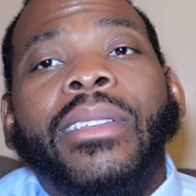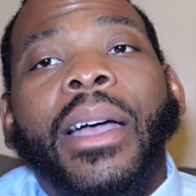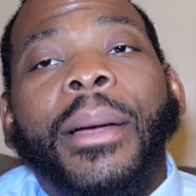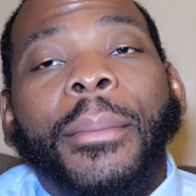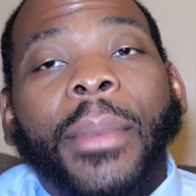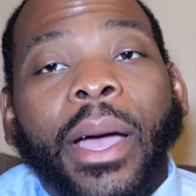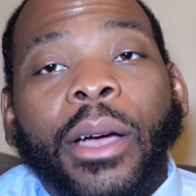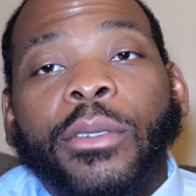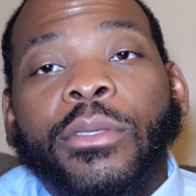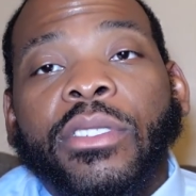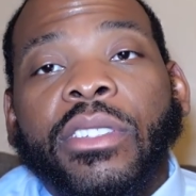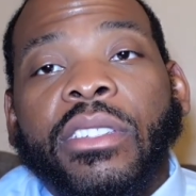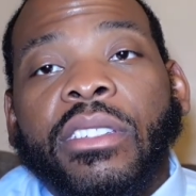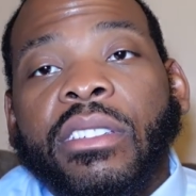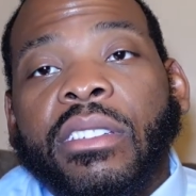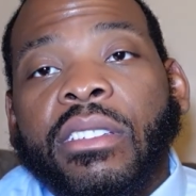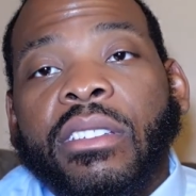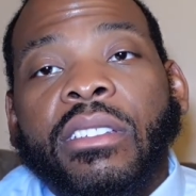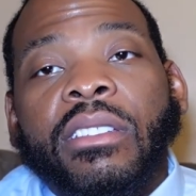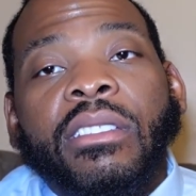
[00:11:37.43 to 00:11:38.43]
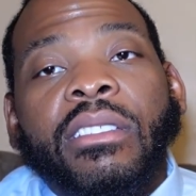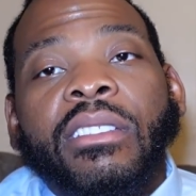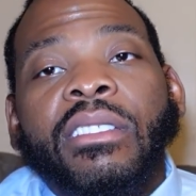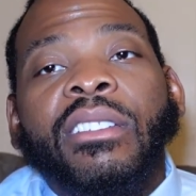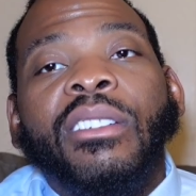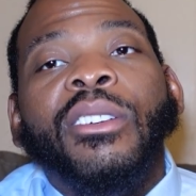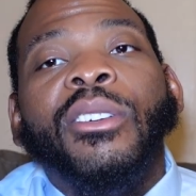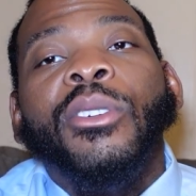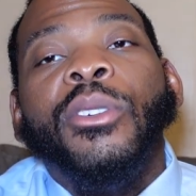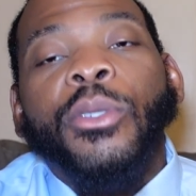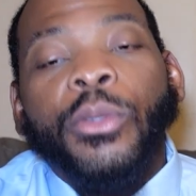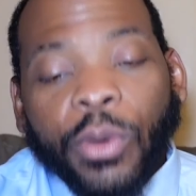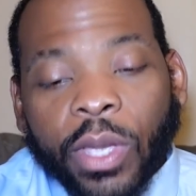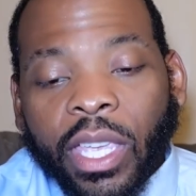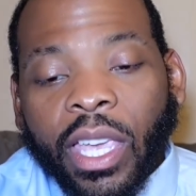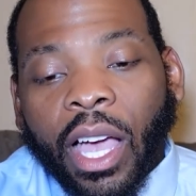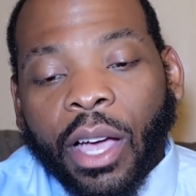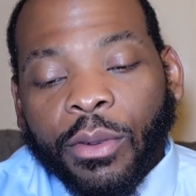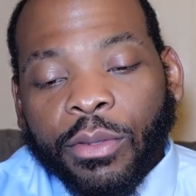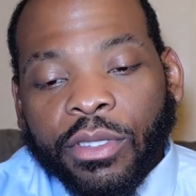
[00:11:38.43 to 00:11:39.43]
I'm out here.
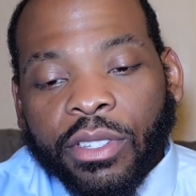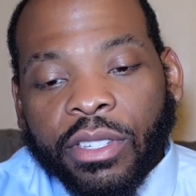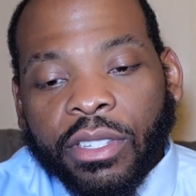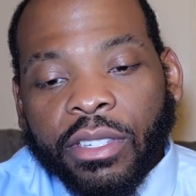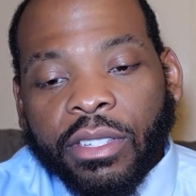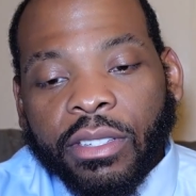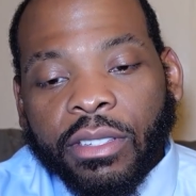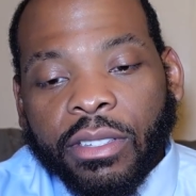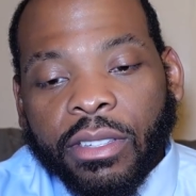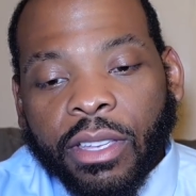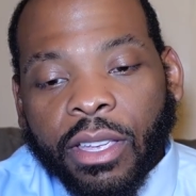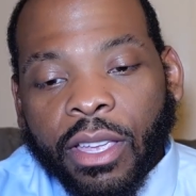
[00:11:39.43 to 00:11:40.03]
We out here.